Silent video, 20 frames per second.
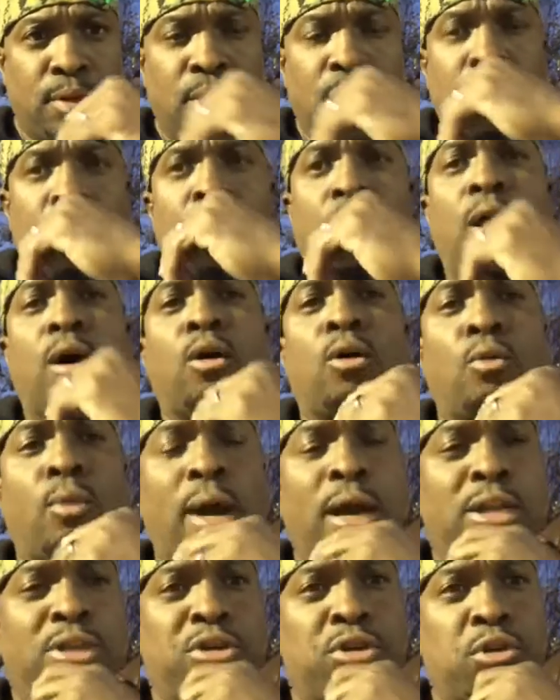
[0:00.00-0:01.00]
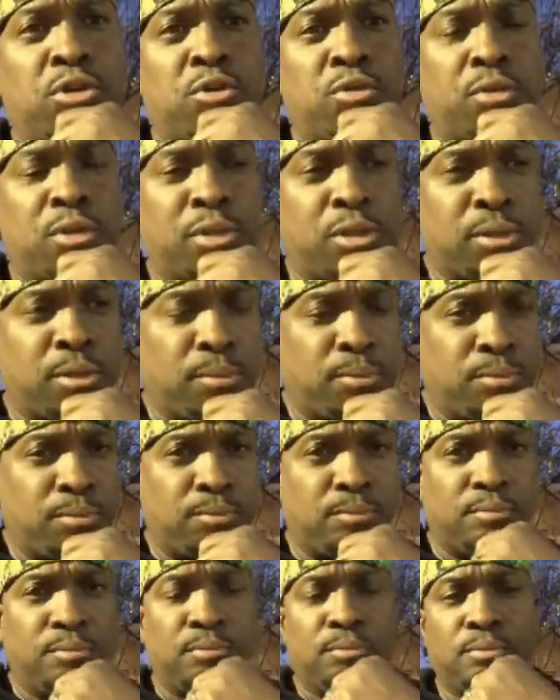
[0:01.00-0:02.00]
All white juries.
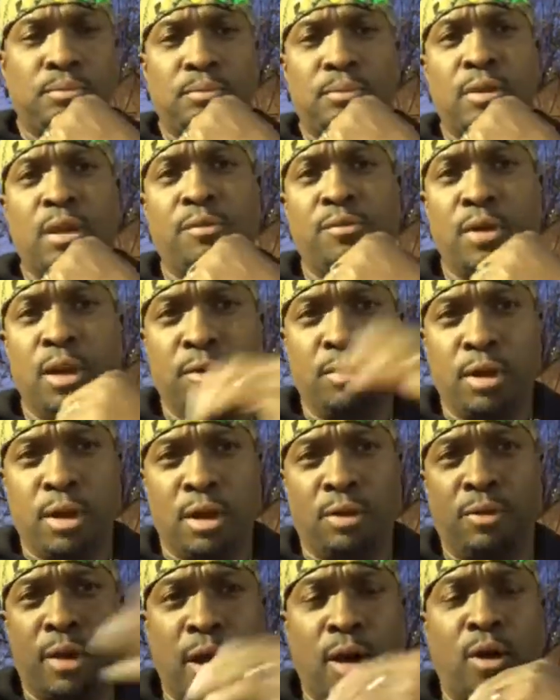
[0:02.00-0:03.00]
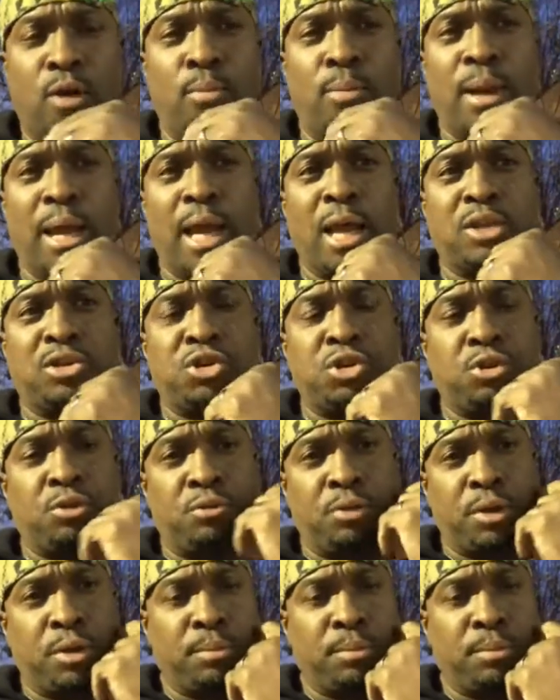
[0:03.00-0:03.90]
Have you ever heard of an all black jury?